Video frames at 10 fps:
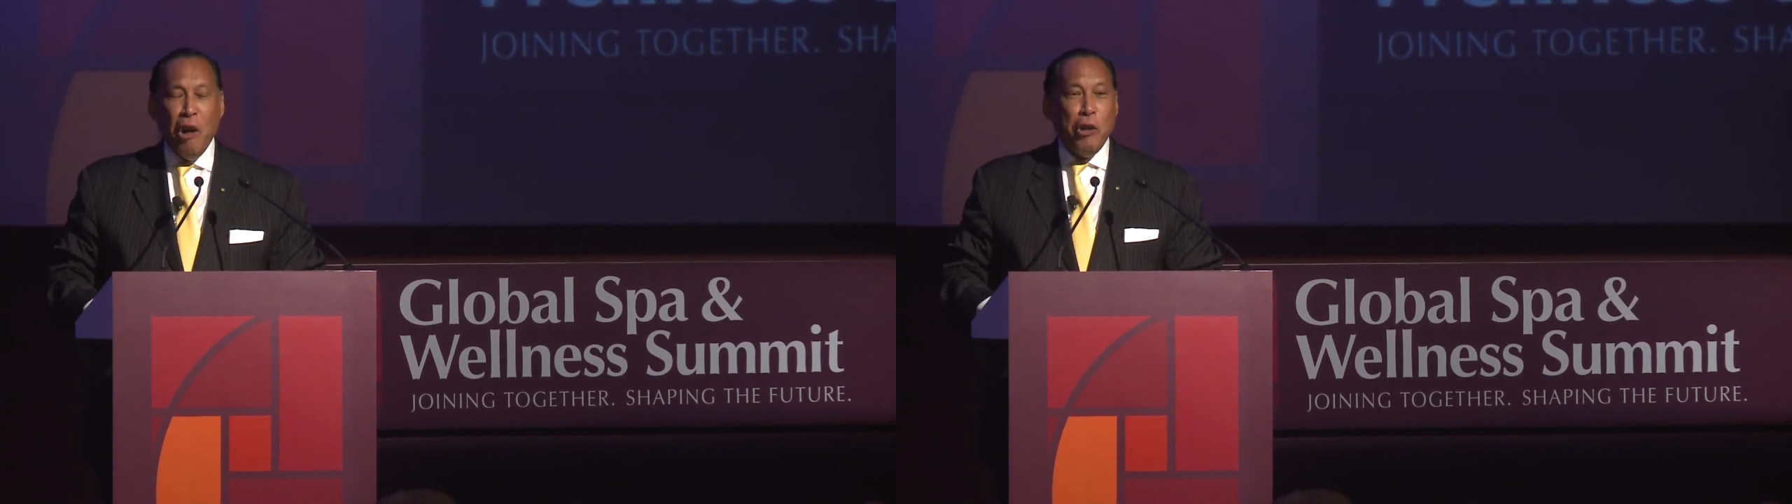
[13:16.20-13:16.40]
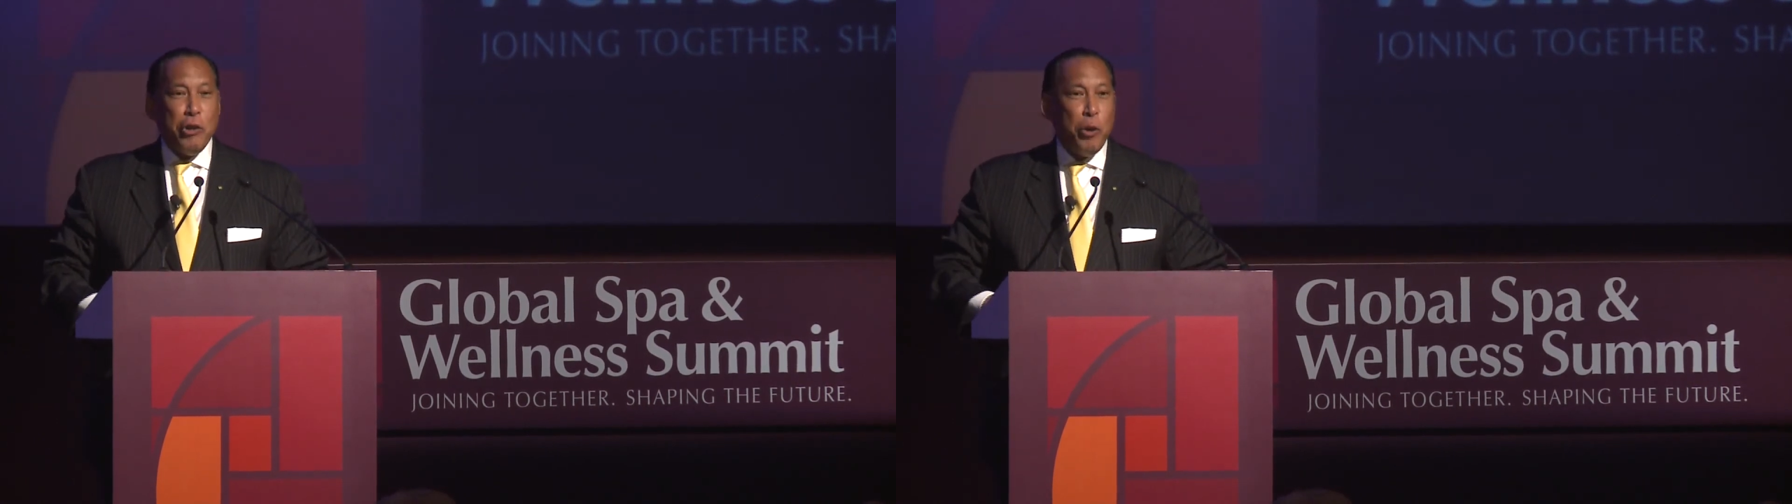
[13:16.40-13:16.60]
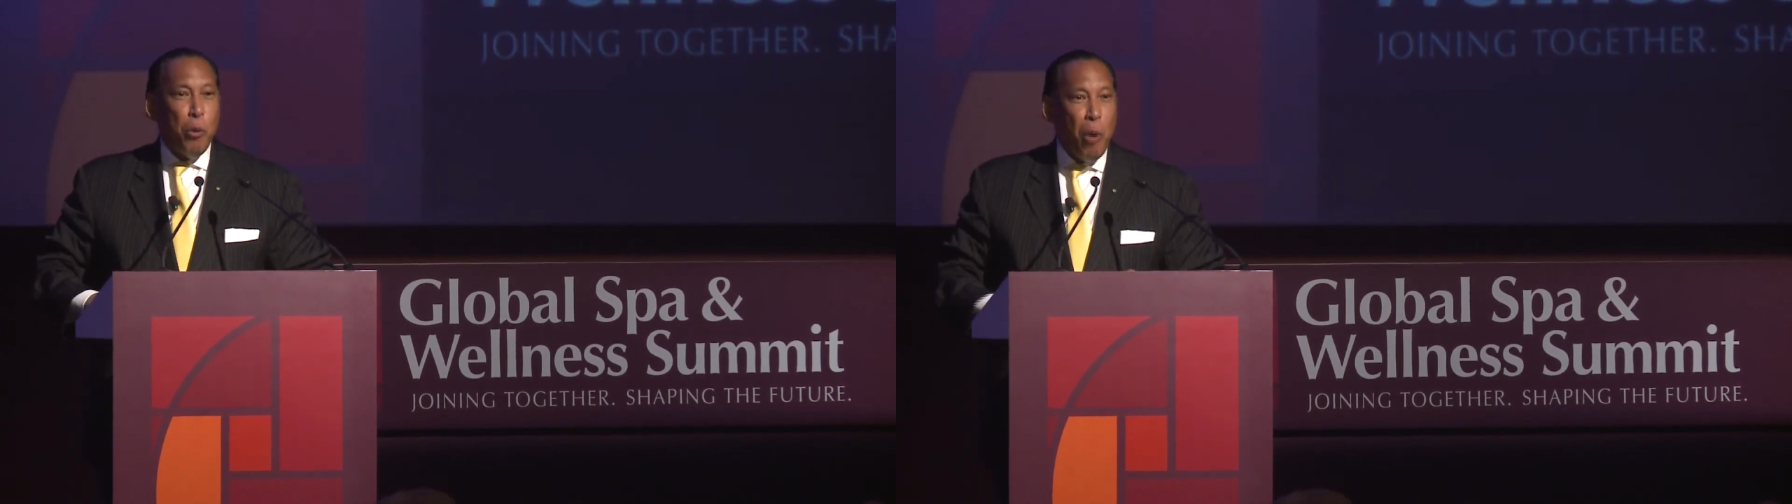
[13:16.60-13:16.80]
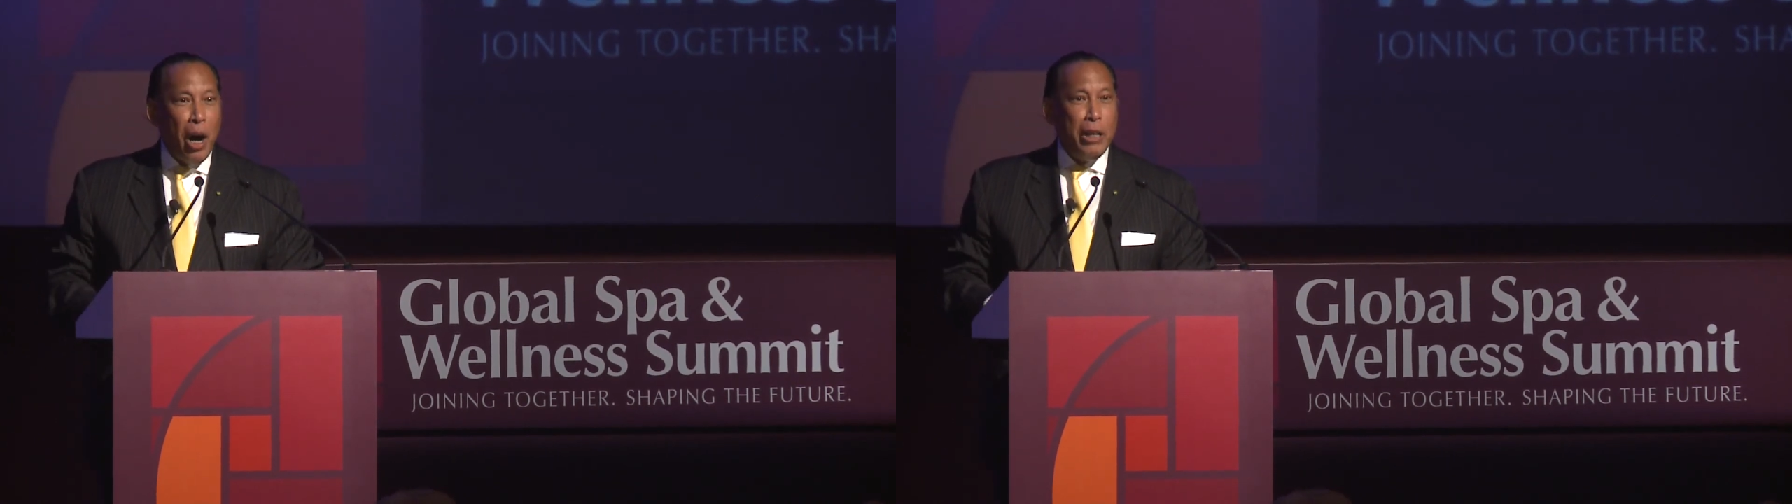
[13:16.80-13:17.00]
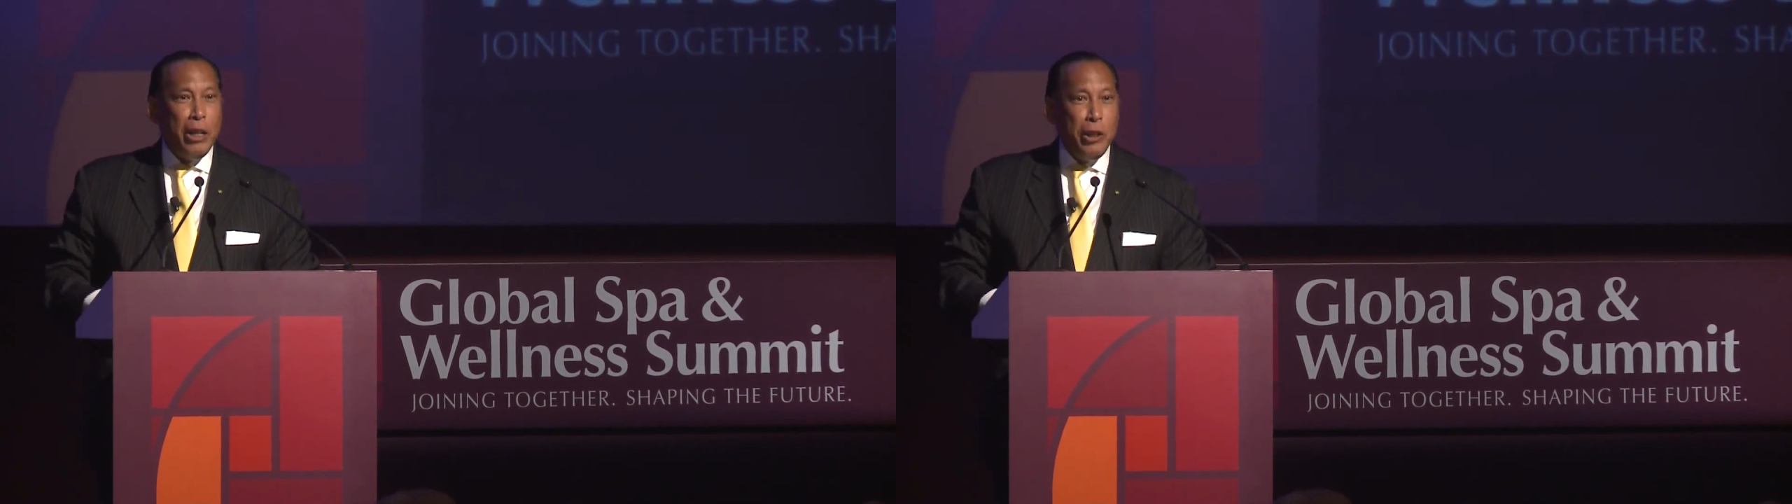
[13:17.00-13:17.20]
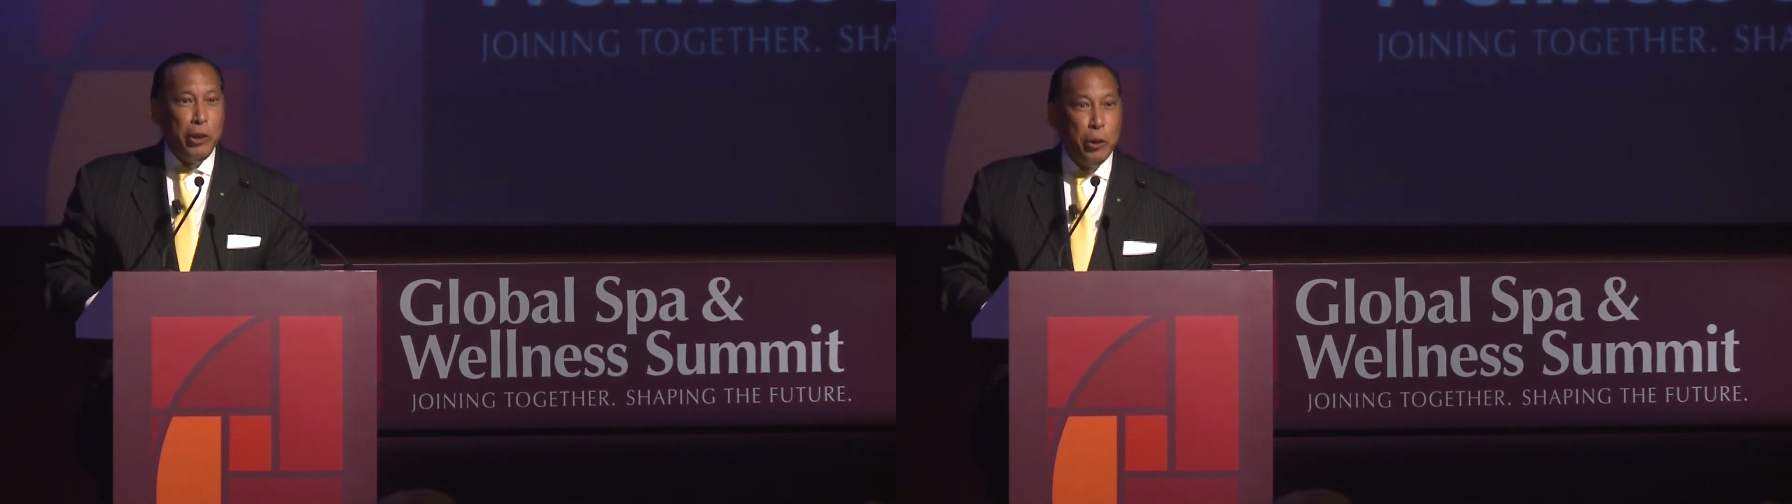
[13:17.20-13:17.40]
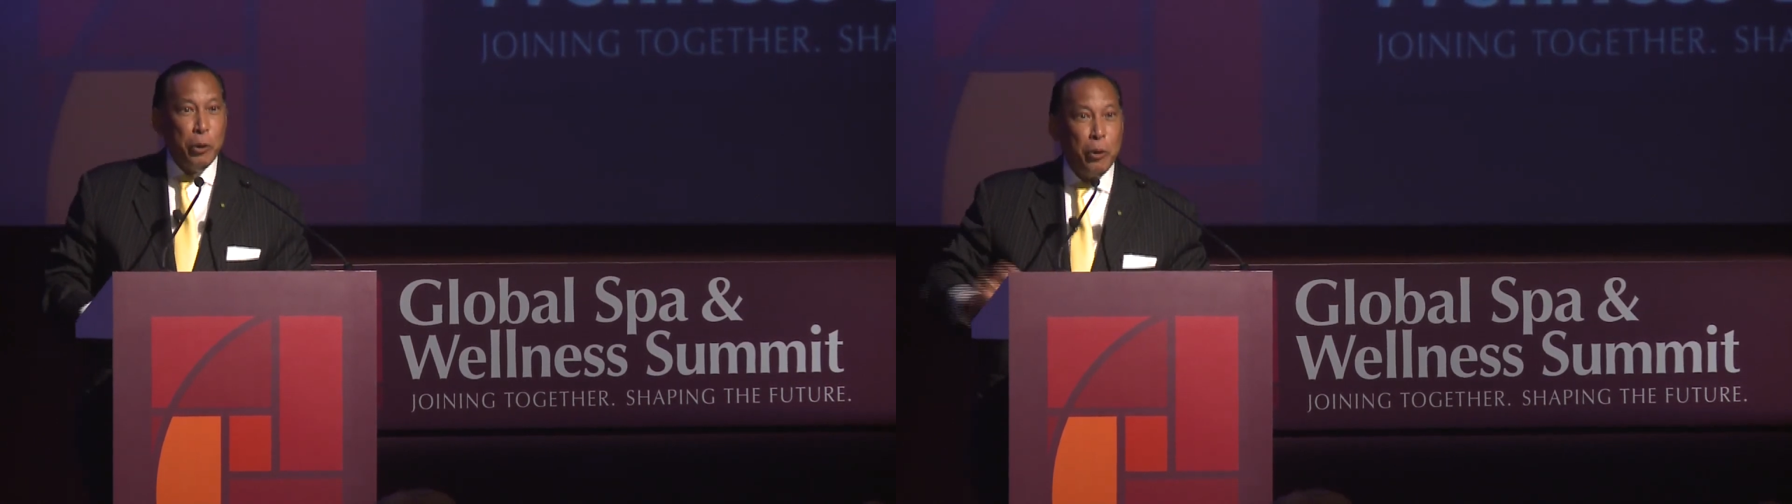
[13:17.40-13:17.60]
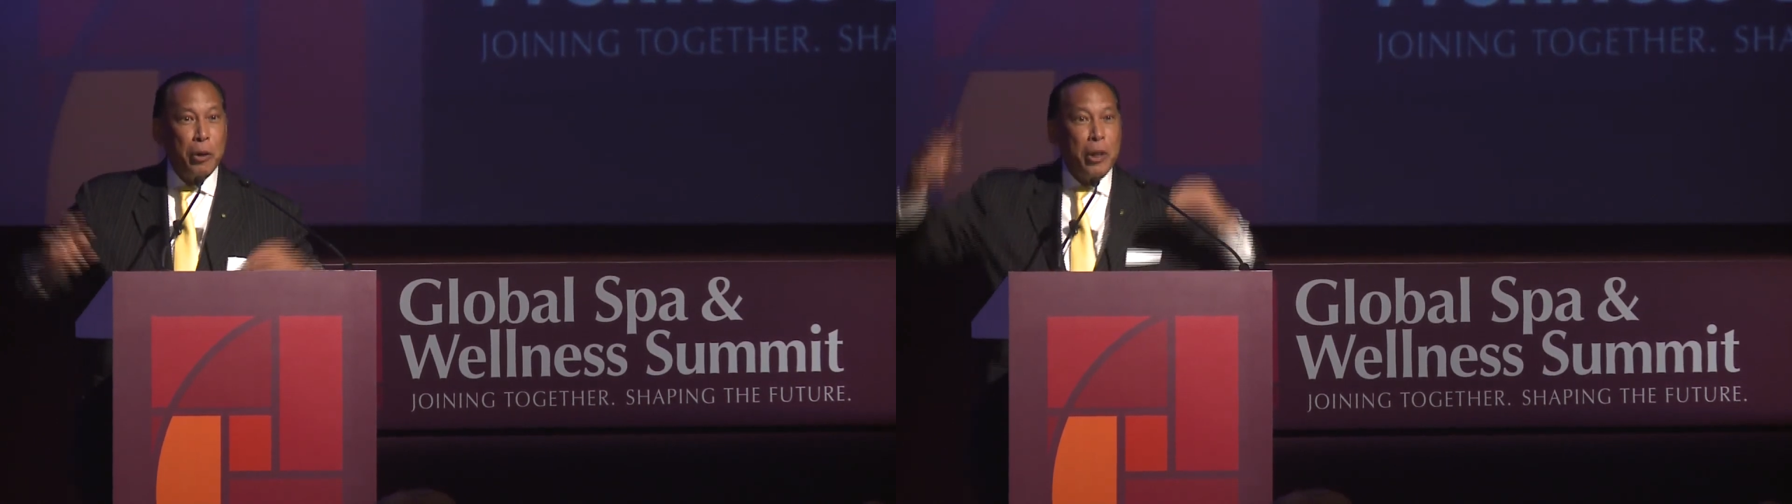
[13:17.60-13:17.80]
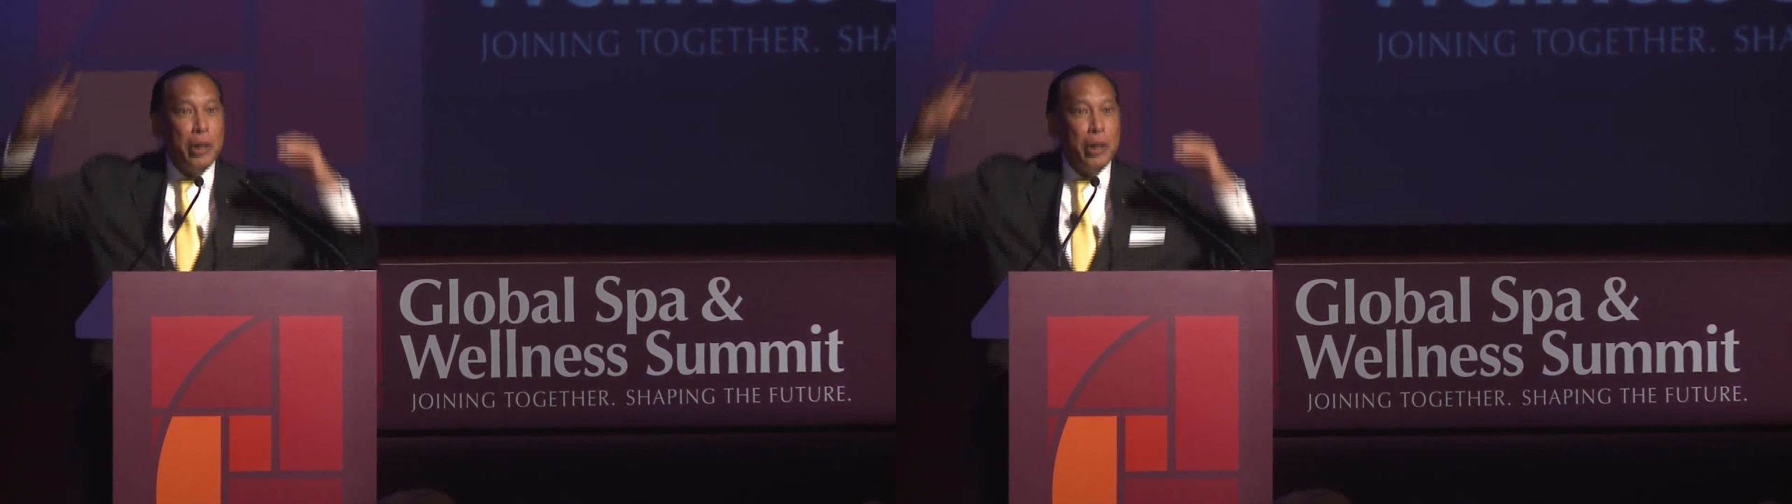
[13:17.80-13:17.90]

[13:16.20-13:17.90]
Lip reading: So one, you